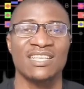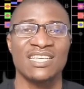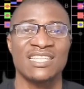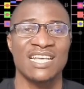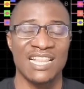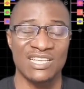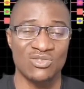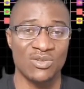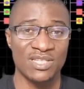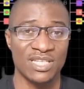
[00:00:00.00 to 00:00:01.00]
in
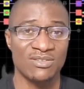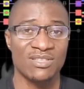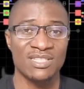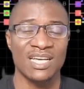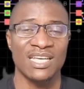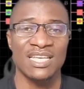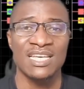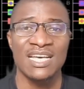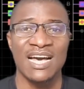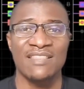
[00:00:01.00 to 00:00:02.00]
electronic circuit design,
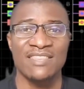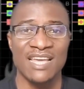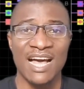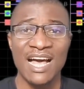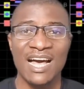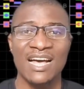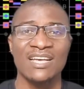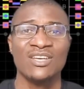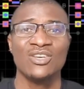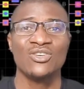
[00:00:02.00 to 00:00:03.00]
and they
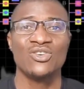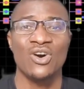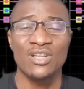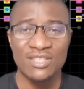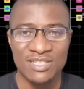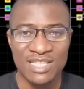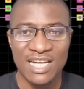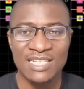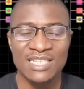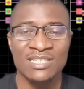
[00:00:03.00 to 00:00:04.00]
are your
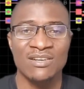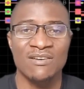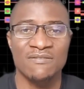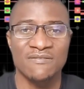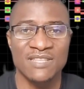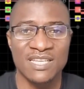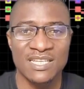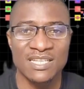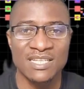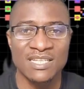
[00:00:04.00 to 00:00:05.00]
understanding of
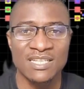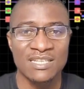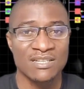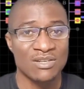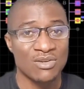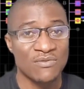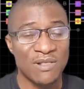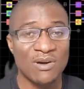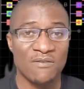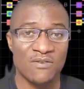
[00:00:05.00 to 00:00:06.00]
the
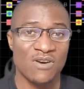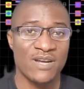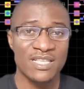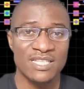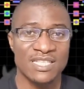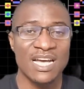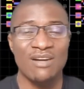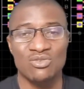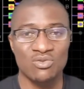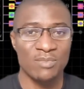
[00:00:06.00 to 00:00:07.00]
flow of current and
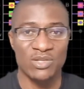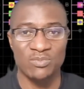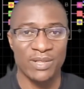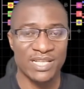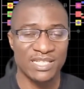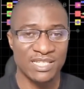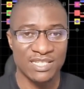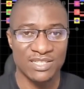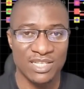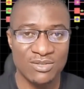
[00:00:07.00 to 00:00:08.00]
how to manipulate it in
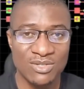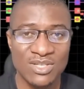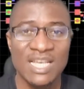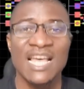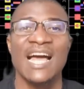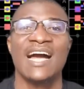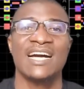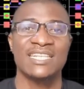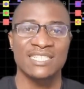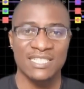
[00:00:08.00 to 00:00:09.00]
a circuit,
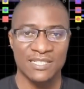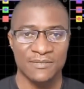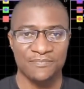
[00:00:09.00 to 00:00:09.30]
and